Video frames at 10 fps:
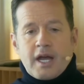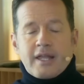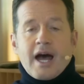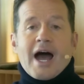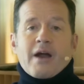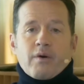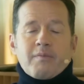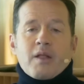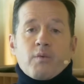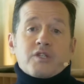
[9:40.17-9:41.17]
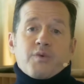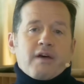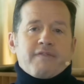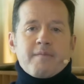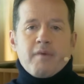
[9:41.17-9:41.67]
And Iron Man was one
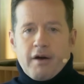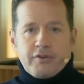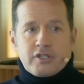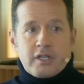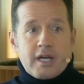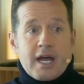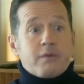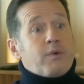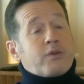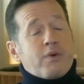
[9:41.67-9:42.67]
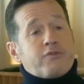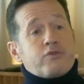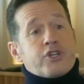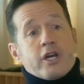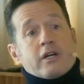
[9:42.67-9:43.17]
of them, obviously. And what we have
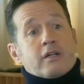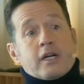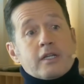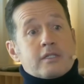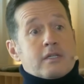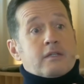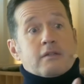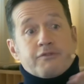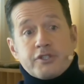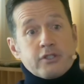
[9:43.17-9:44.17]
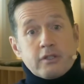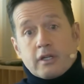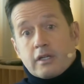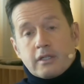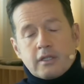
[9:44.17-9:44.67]
to share, and it's an
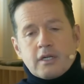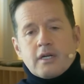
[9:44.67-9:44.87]
official